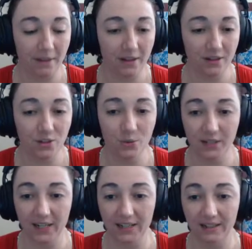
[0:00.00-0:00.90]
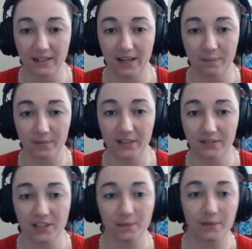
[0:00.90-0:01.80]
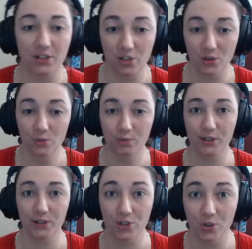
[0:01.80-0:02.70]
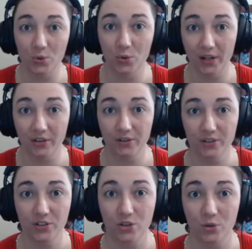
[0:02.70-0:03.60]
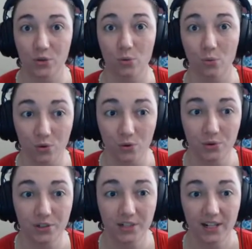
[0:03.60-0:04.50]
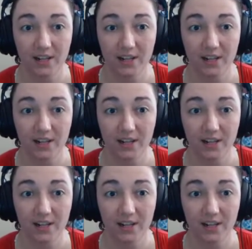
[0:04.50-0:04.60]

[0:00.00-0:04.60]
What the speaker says: You can, I believe, summon you plus 2 others to your world.